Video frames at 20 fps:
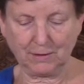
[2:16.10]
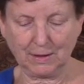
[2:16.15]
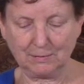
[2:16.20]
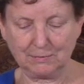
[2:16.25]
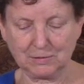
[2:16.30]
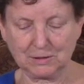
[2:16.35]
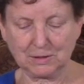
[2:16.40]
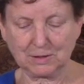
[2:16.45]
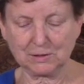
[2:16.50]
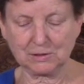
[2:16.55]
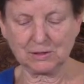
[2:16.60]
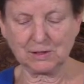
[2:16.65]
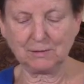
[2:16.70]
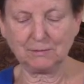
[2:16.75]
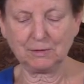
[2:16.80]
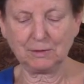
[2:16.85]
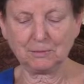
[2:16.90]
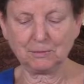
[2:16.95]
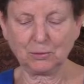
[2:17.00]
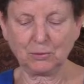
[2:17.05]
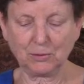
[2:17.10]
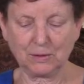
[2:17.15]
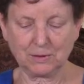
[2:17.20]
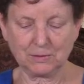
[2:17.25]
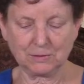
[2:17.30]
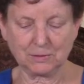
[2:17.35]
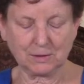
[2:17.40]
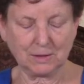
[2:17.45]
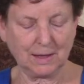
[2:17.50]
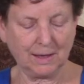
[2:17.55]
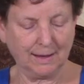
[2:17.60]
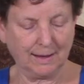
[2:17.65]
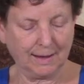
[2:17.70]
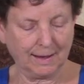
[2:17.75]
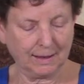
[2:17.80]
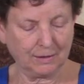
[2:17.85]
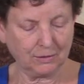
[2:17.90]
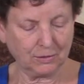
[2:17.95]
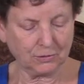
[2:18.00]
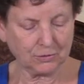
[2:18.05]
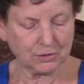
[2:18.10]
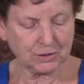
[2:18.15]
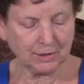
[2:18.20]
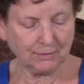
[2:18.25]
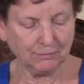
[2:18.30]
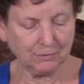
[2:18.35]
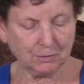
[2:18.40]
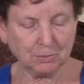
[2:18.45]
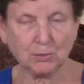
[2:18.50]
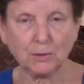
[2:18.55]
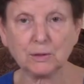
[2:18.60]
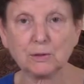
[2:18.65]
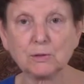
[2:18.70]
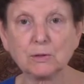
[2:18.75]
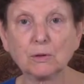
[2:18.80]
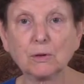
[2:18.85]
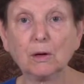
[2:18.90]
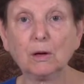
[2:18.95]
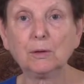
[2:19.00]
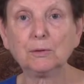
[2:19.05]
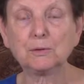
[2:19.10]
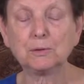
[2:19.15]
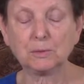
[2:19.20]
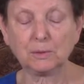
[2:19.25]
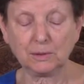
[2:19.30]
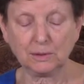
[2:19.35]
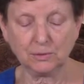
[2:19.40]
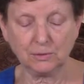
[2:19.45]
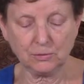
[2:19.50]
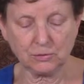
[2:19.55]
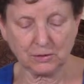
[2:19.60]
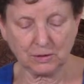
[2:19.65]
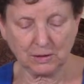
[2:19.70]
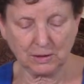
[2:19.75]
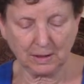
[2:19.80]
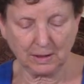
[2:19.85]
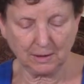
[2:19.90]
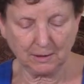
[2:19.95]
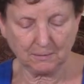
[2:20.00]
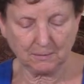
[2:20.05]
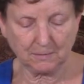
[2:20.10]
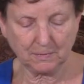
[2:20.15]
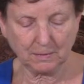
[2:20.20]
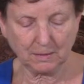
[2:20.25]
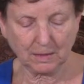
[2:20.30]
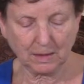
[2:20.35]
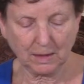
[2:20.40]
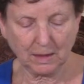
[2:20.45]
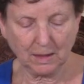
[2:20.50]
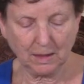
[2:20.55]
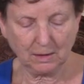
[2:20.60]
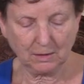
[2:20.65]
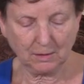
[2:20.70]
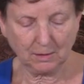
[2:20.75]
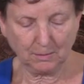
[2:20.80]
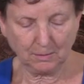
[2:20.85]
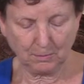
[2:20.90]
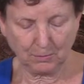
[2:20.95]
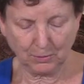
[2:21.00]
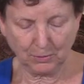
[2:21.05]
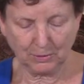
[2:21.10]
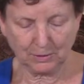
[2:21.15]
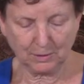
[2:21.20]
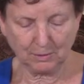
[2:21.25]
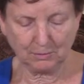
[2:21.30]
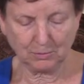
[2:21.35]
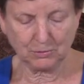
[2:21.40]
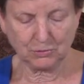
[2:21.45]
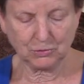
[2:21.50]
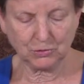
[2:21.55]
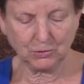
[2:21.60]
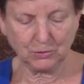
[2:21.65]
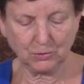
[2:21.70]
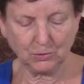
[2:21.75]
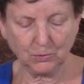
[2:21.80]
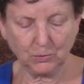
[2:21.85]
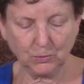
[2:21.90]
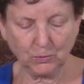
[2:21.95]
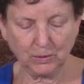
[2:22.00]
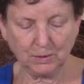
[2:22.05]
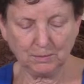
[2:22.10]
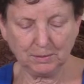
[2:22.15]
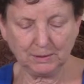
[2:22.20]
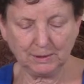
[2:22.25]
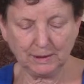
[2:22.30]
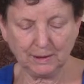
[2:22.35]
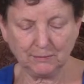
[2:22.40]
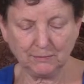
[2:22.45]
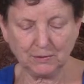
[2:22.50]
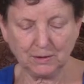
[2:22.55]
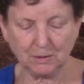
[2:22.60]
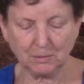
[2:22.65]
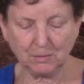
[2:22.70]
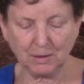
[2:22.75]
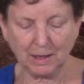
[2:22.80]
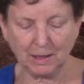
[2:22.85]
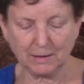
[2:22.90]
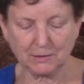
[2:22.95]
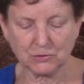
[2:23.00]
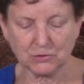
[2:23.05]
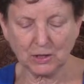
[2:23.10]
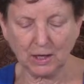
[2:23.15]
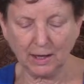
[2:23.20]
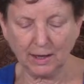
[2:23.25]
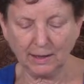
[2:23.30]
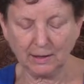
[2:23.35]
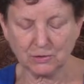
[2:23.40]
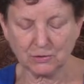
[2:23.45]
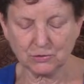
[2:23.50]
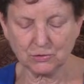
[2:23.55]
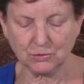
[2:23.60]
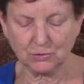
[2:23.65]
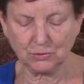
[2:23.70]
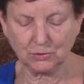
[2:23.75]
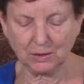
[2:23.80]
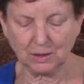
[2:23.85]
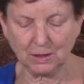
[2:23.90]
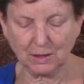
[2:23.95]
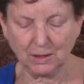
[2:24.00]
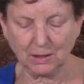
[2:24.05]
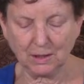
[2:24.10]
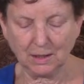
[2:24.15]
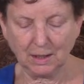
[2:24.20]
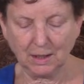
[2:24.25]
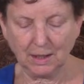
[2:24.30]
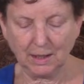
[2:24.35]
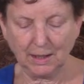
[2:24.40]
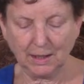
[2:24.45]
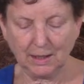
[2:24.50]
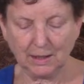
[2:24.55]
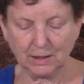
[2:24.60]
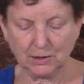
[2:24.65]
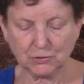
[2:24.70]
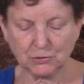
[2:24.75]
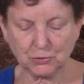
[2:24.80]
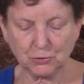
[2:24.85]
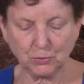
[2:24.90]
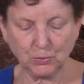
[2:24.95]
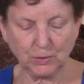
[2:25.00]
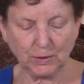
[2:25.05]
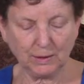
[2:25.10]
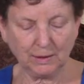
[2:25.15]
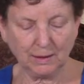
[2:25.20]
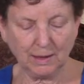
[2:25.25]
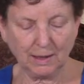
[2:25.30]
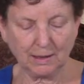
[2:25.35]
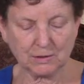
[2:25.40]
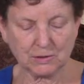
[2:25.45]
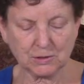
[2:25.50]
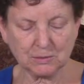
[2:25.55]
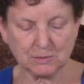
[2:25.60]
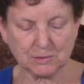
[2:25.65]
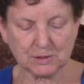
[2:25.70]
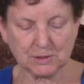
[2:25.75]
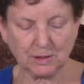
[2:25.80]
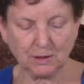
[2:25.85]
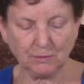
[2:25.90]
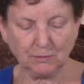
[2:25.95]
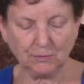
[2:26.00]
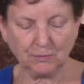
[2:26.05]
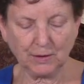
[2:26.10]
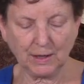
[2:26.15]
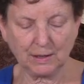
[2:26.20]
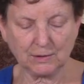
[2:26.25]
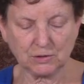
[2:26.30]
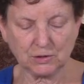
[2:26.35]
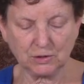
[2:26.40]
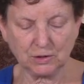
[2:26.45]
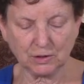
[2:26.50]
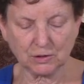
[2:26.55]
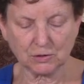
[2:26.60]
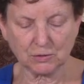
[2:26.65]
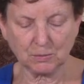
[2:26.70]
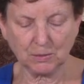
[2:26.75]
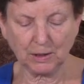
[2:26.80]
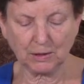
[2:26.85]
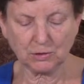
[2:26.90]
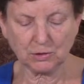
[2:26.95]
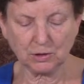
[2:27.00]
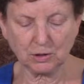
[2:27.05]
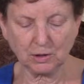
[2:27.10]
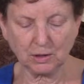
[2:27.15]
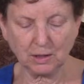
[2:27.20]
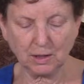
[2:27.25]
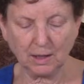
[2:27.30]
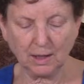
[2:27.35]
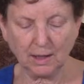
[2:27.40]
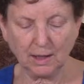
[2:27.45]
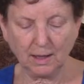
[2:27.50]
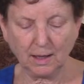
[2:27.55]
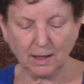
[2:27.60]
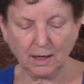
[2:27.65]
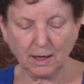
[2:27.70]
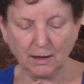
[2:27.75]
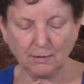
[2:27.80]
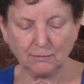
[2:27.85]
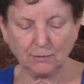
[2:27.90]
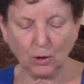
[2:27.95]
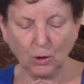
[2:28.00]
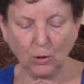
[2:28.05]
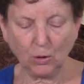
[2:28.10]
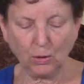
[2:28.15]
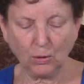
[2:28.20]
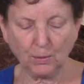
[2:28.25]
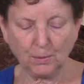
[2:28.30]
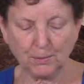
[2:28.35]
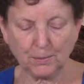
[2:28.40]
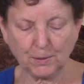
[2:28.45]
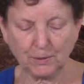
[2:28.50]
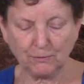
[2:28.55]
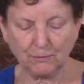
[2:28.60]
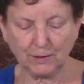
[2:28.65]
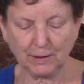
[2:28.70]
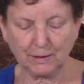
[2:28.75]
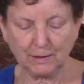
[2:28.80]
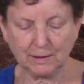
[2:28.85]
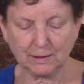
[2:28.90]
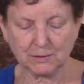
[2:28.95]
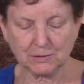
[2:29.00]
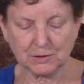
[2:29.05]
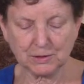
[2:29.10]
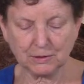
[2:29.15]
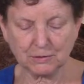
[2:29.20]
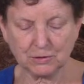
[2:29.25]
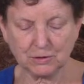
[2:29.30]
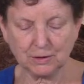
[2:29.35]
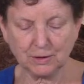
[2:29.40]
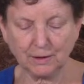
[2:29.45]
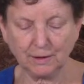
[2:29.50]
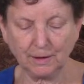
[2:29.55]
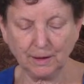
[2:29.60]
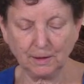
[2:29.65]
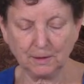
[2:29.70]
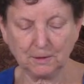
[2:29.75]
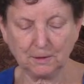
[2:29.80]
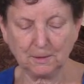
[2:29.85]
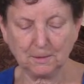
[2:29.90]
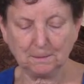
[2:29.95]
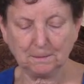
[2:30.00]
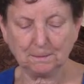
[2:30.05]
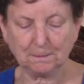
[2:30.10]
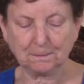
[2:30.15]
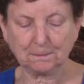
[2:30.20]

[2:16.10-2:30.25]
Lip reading: 7 points, and those 7 points are all to elucidate point number two. We believe that man's highest duty is to realize himself as an expression of all-pervading Satchidanandam.